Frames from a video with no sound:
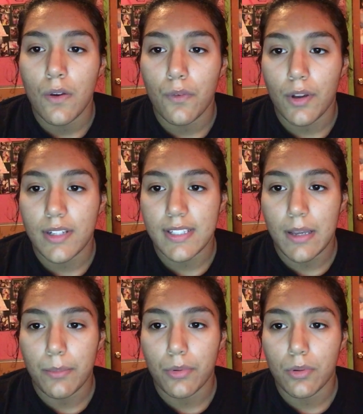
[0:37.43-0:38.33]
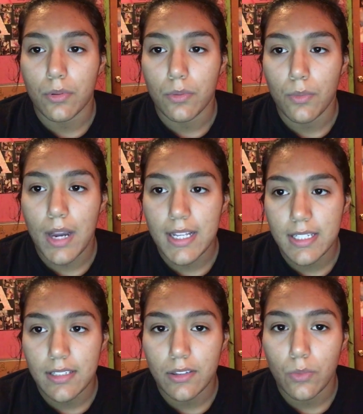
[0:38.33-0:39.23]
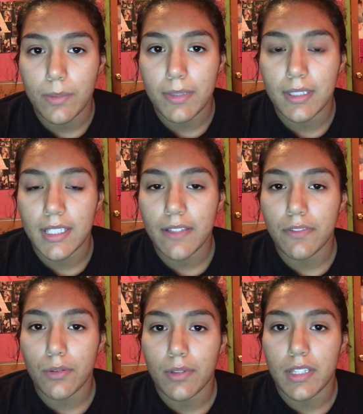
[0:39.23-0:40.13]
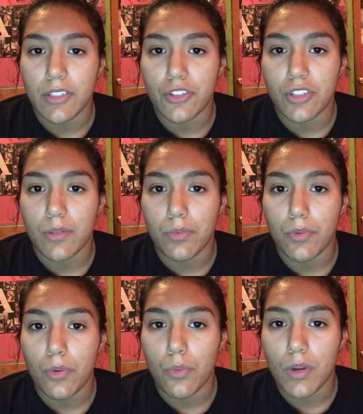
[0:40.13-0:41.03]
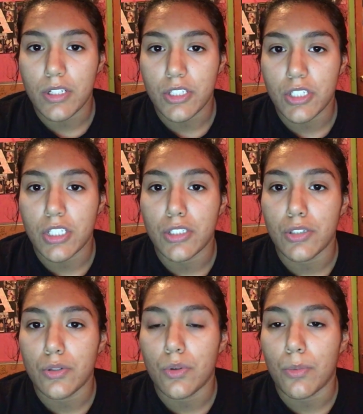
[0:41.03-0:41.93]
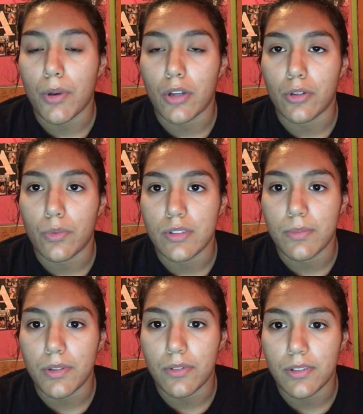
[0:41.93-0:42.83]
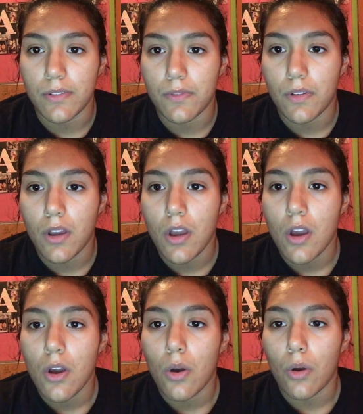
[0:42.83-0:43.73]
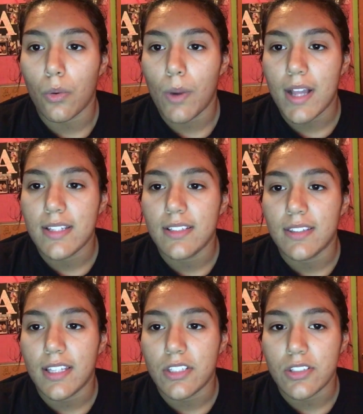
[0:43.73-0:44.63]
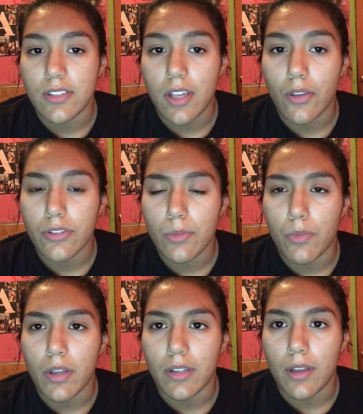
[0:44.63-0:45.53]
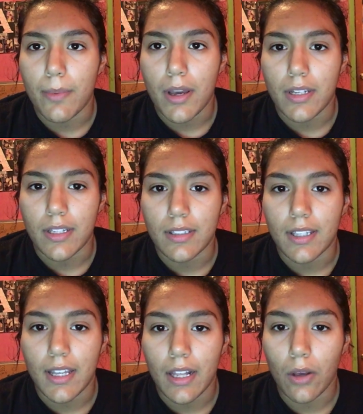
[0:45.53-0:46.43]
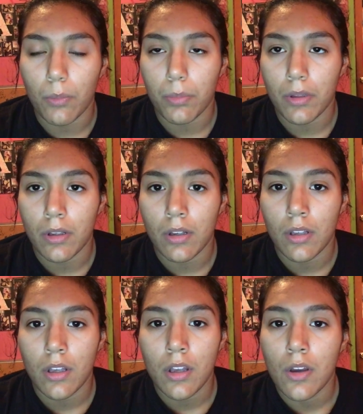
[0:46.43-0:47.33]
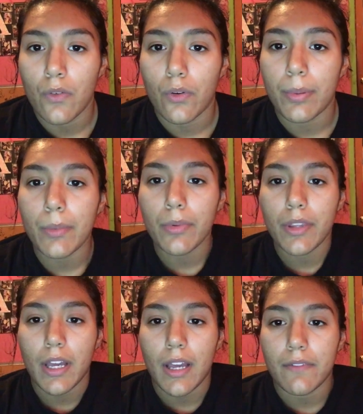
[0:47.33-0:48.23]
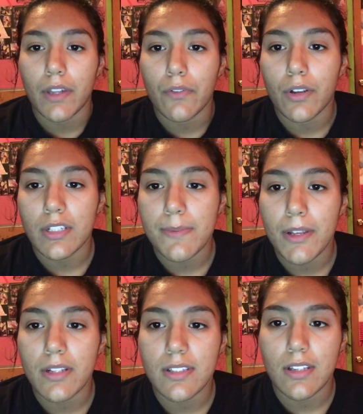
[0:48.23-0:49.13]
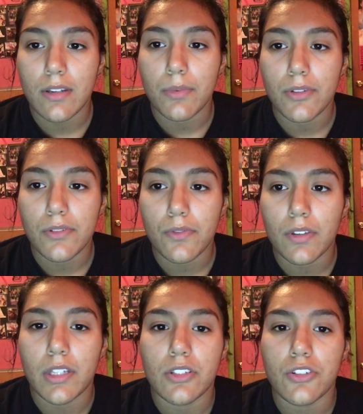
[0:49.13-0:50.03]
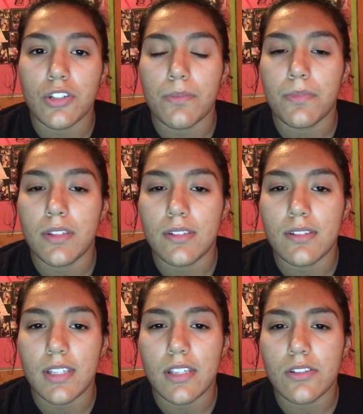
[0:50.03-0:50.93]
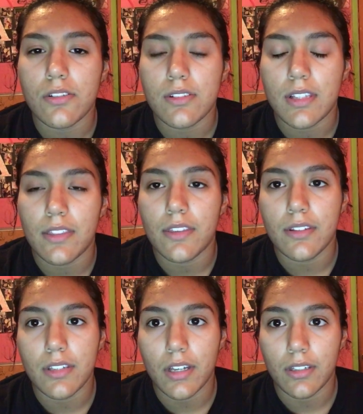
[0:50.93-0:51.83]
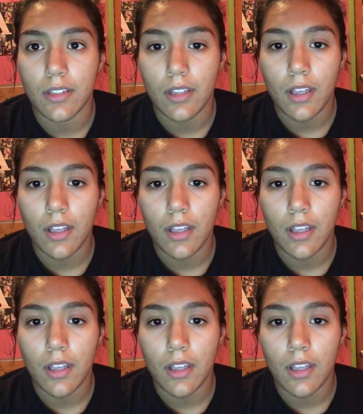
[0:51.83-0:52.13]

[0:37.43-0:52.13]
For example, why didn't the woman leave the relationship once she knew her partner was abusive? Or why didn't they just tell someone about it and get help? For people that have never experienced an abusive relationship, this is easier said than done.